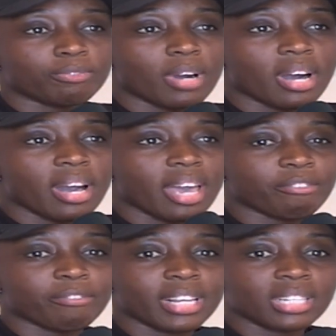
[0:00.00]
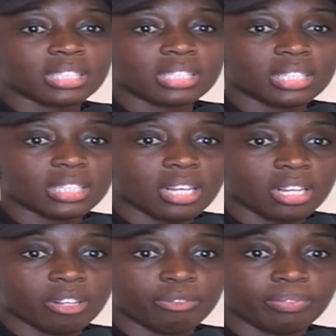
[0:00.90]
I felt
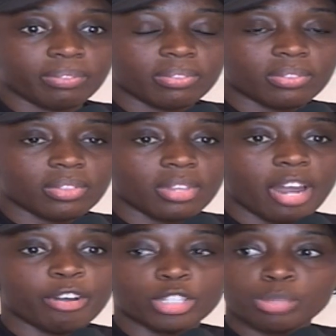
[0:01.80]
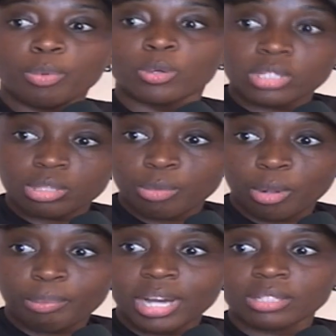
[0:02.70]
a responsible
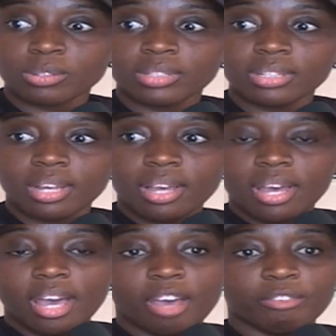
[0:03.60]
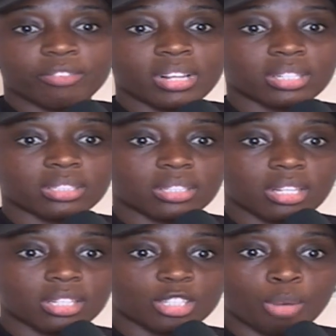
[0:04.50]
person. I felt
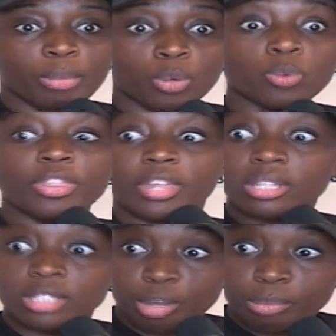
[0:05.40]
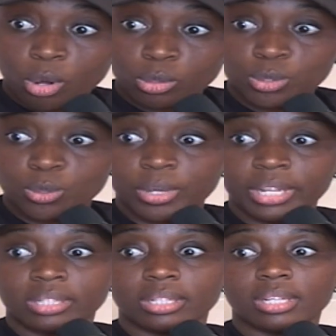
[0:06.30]
someone who thinks about you
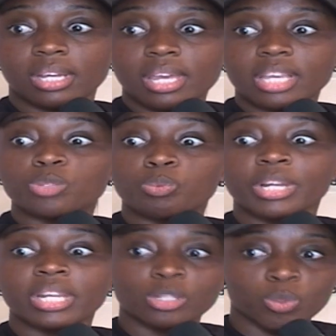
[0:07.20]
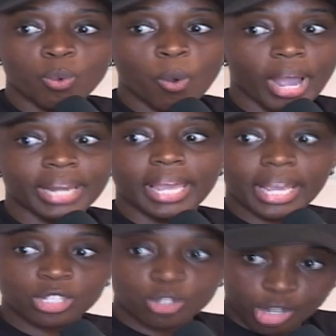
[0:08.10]
and is willing to go an
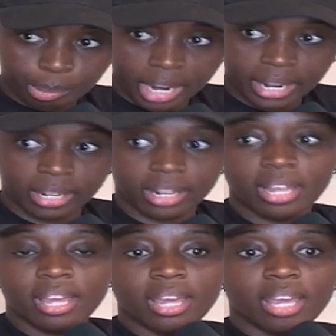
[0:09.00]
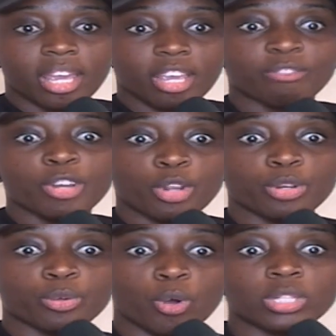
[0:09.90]
extra mile, even when
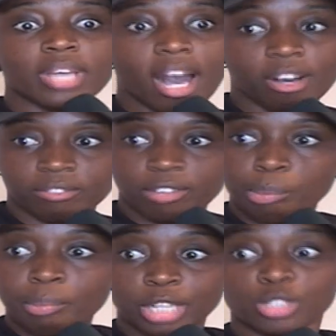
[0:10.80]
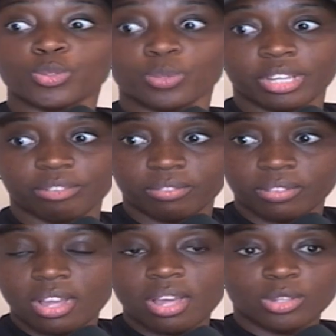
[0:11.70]
you don't have much to give.
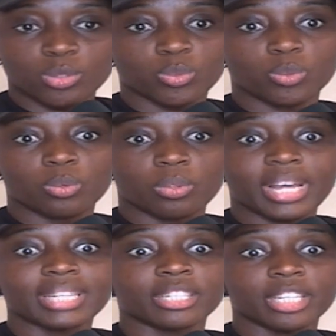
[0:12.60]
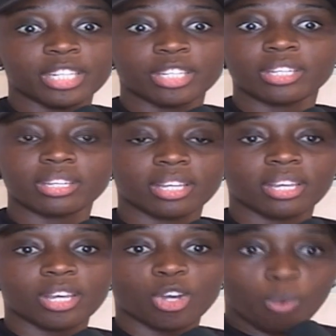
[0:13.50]
So that really
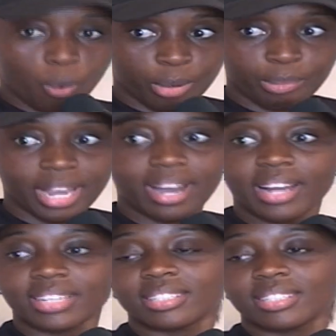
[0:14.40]
won my heart.